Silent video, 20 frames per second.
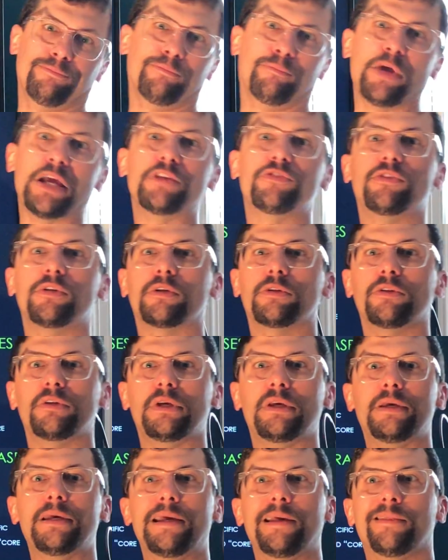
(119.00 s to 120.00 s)

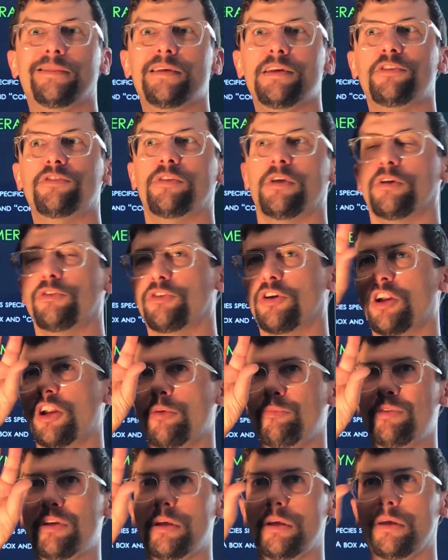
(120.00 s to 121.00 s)
basically these things are going to
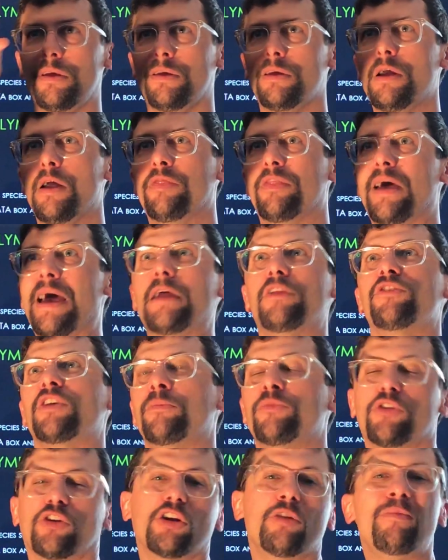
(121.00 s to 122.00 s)
be, the
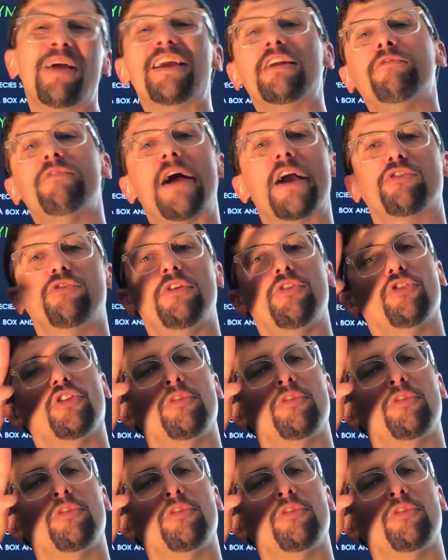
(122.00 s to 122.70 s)
enzymes that are going to manufacture these